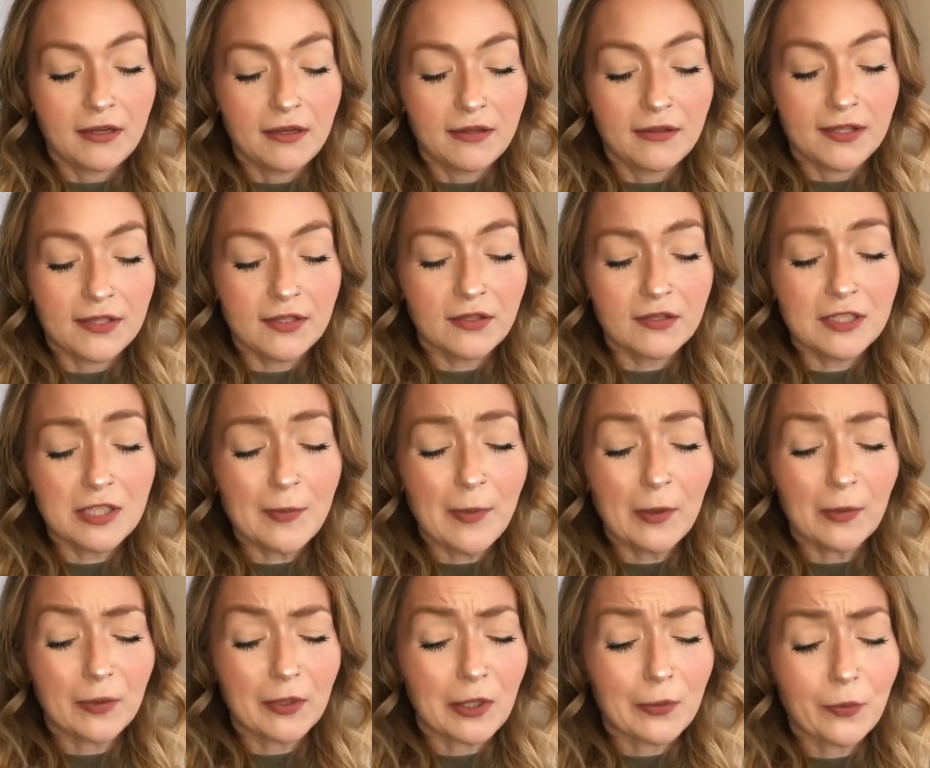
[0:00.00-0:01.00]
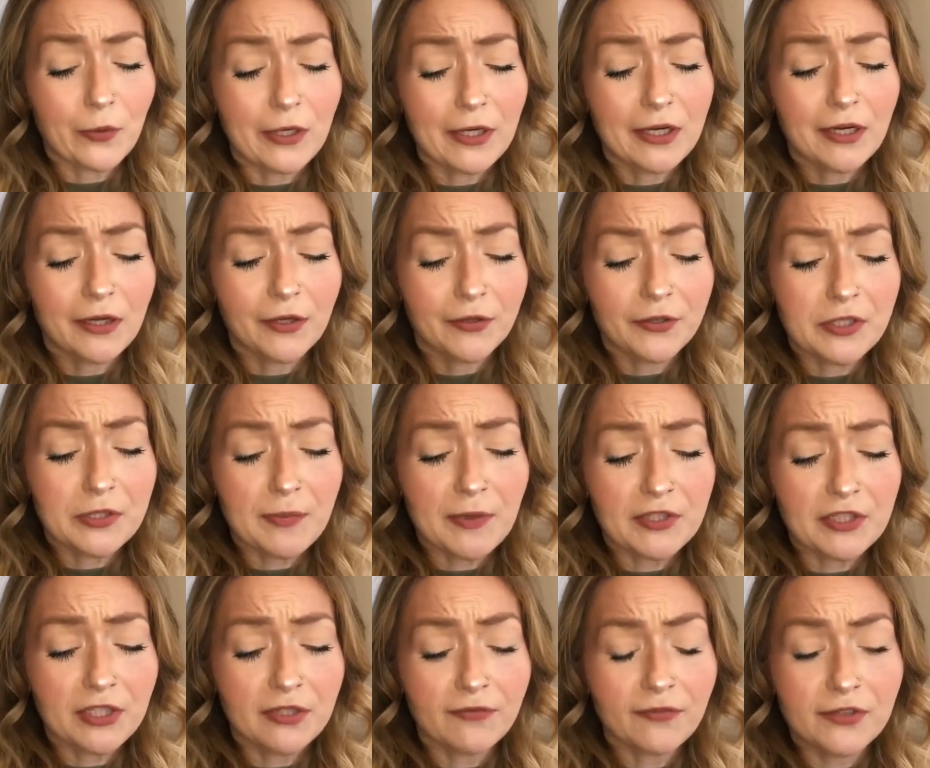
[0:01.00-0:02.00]
This looks to be a really pretty color,
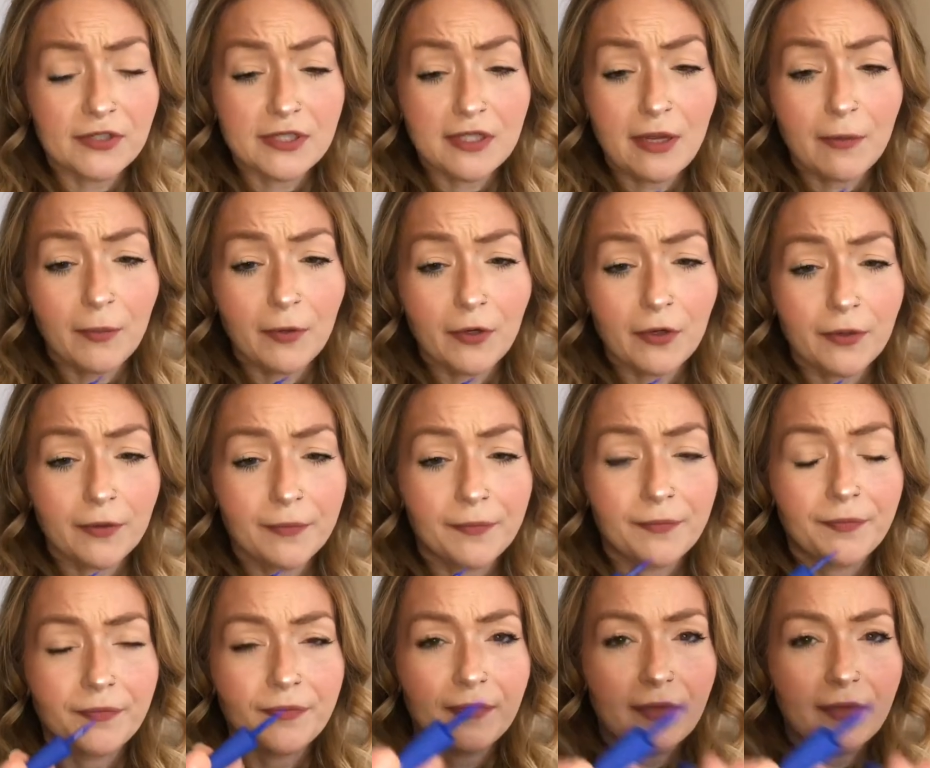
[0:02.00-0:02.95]
especially for summer. And